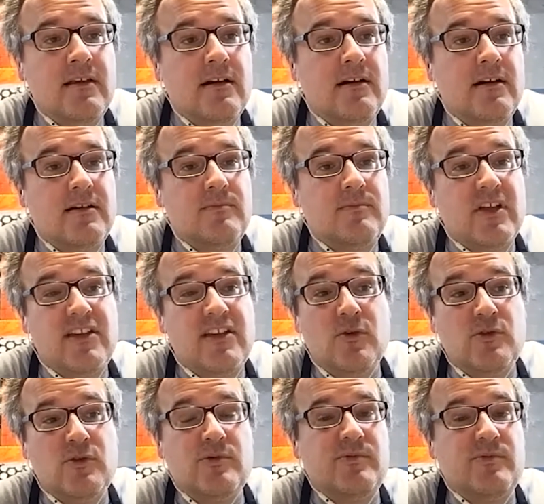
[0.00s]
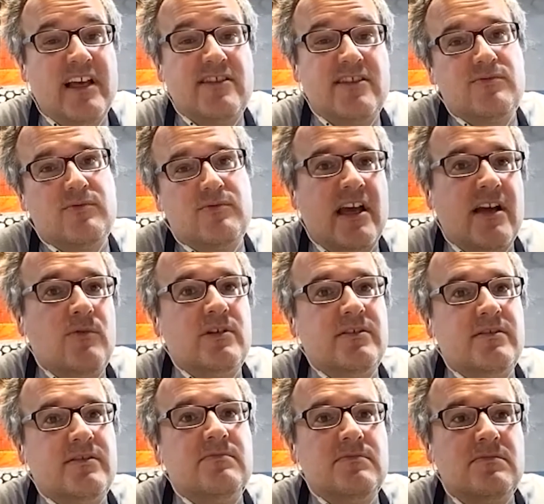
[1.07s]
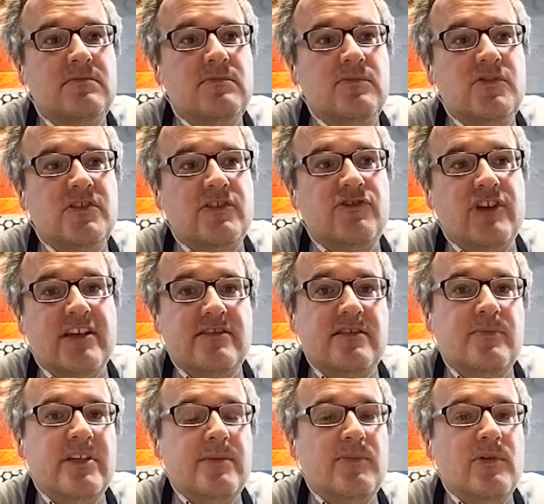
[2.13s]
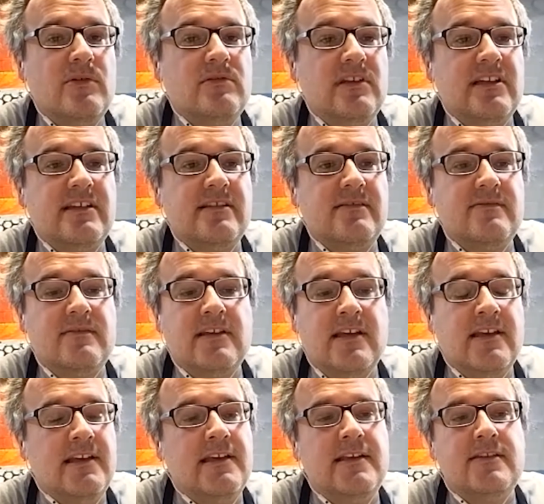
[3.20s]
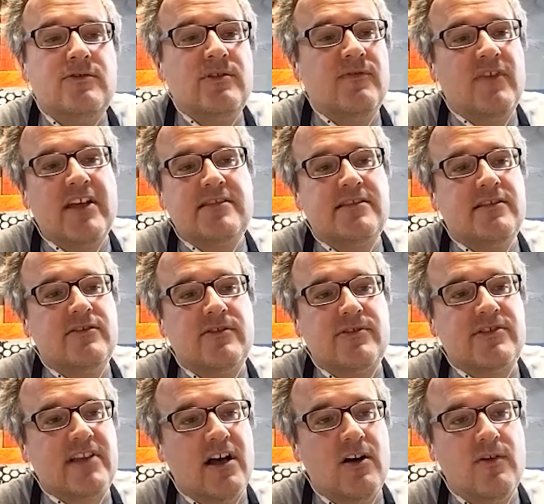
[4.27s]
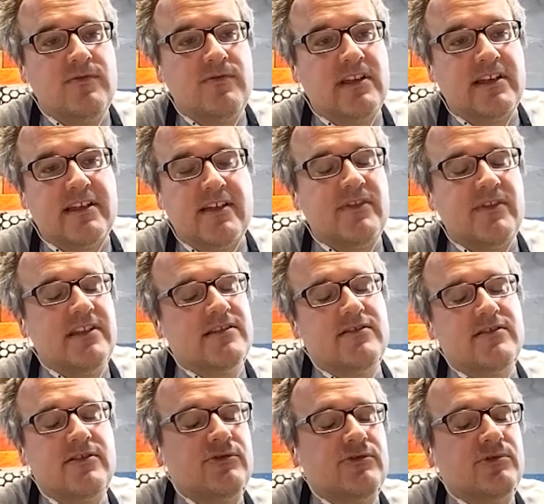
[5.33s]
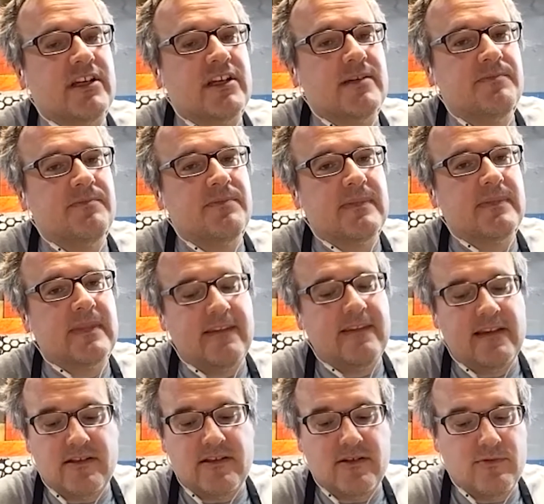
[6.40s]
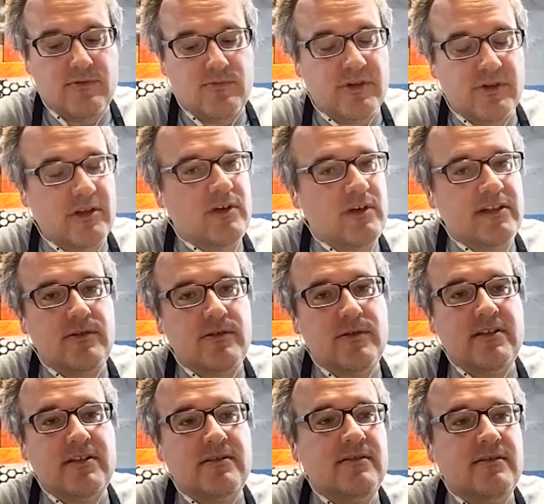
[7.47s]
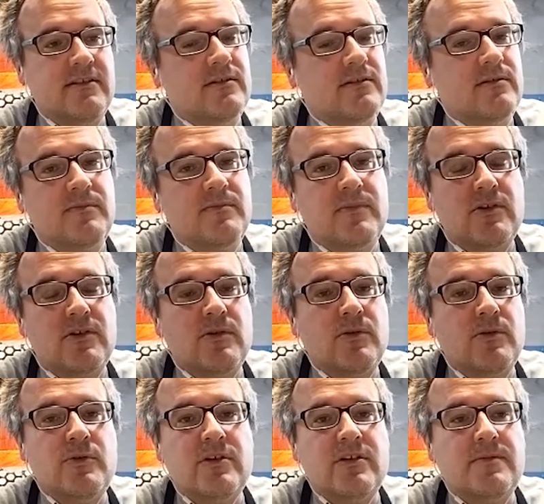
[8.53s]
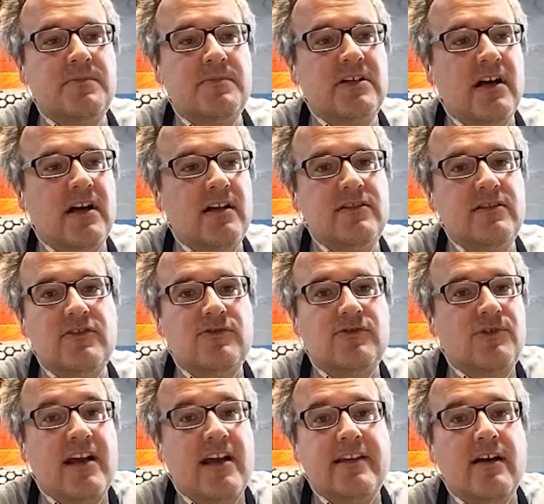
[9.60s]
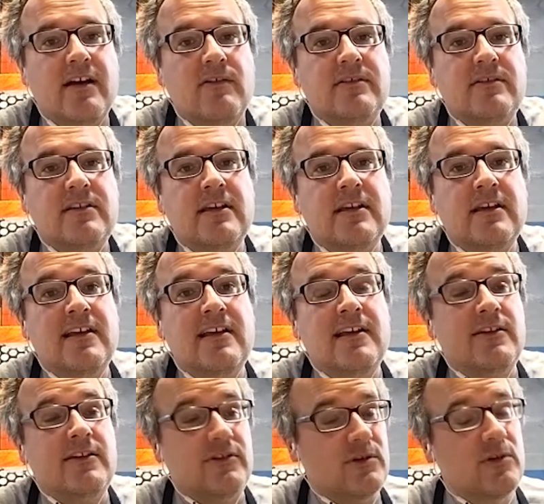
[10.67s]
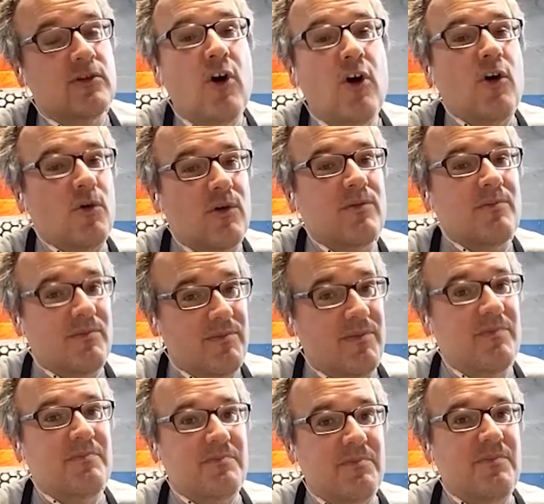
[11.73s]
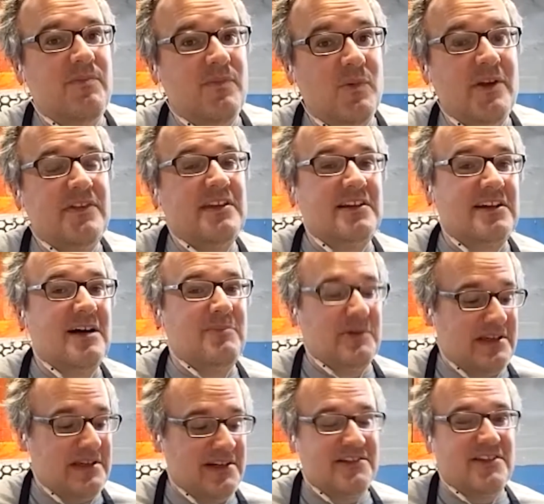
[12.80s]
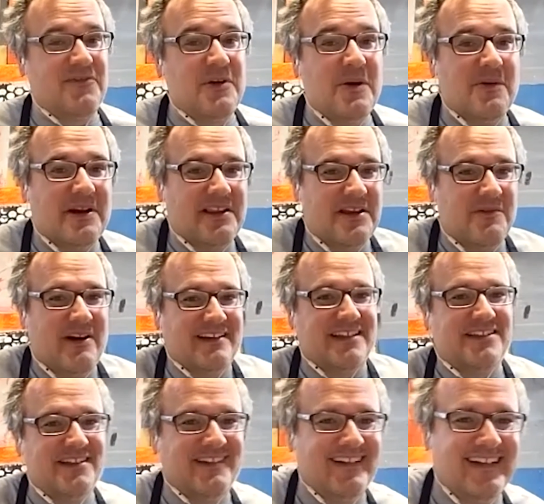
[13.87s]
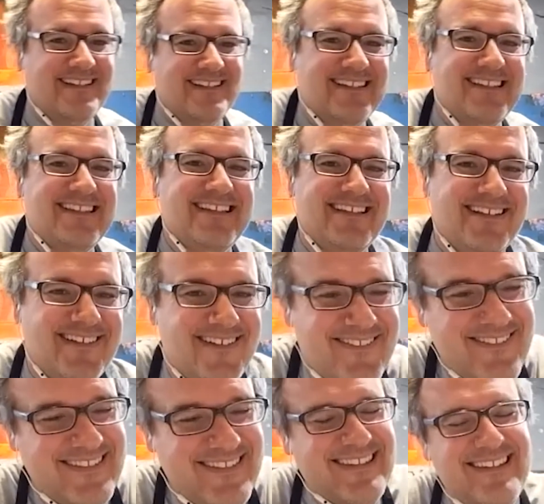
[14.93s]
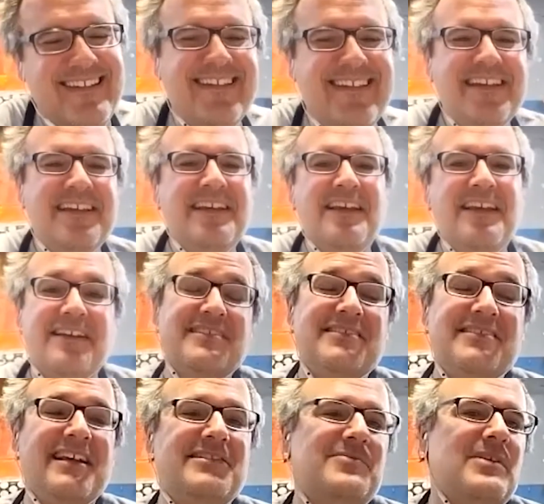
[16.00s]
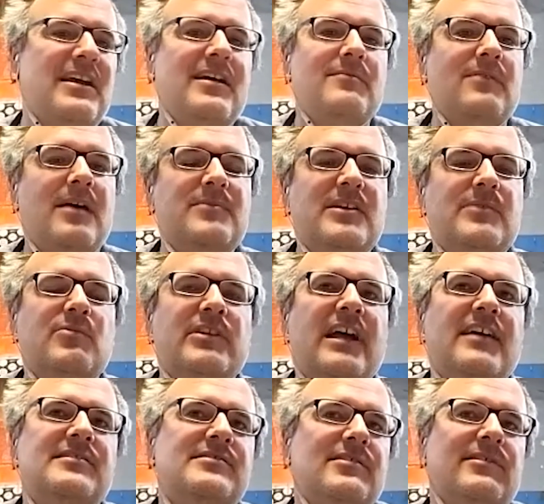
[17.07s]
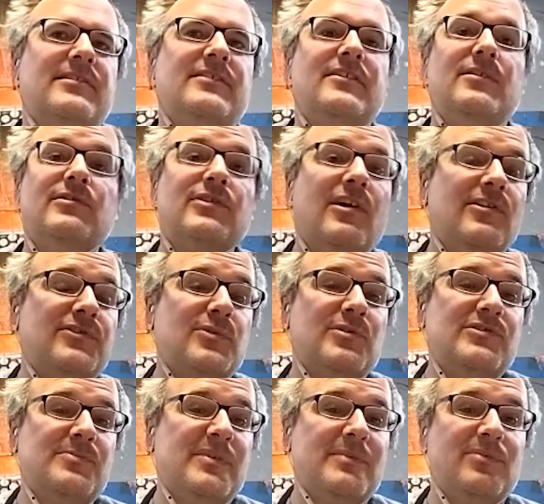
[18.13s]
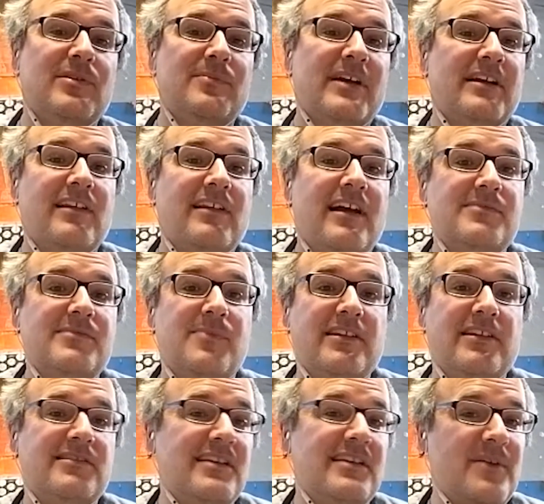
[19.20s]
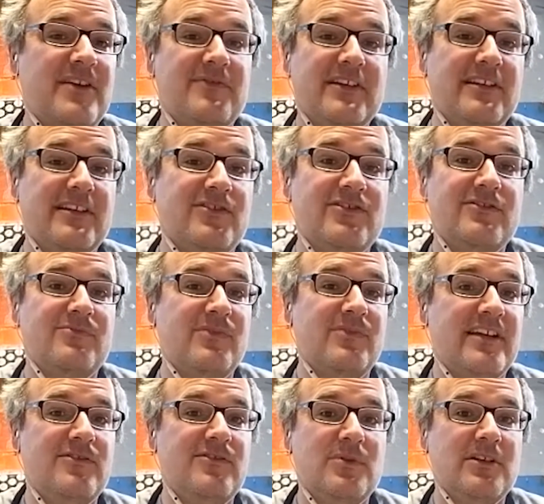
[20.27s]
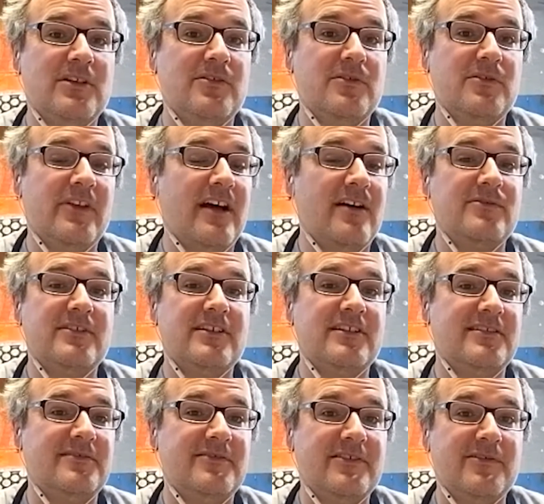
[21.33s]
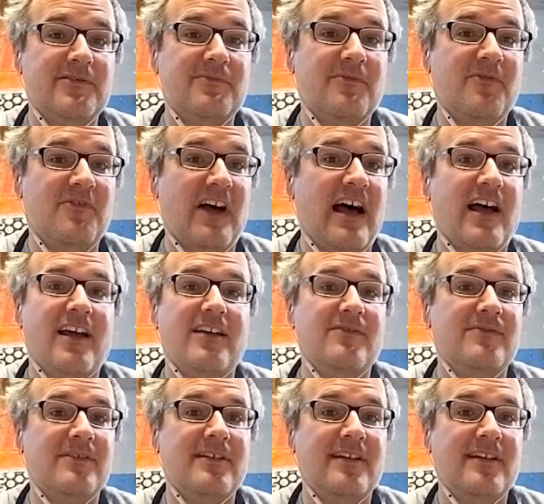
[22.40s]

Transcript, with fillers: um, and those would that's what i would suggest to people like to invest in yourself like if this is your dream and you really want to do it you know go to a college and try it out. You'll know within a couple years if you really want to do it, you know. Because that's what I mean. When I started, there was all sorts of people in my class. By the time I finished, we had dwindled down to you know five,